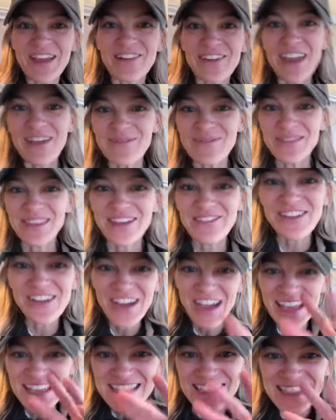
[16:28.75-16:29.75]
Okay, love
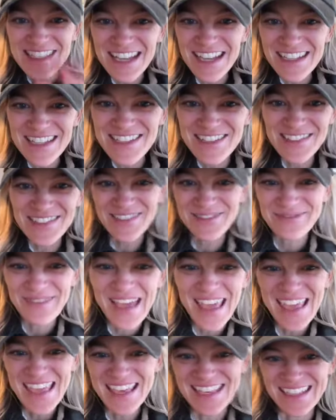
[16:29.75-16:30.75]
you guys. Talk soon.
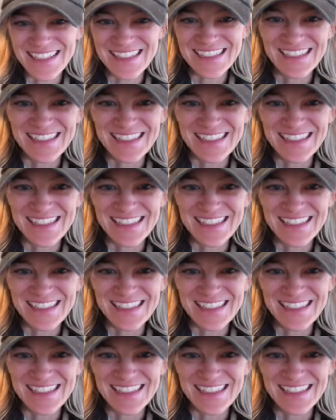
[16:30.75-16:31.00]
Bye.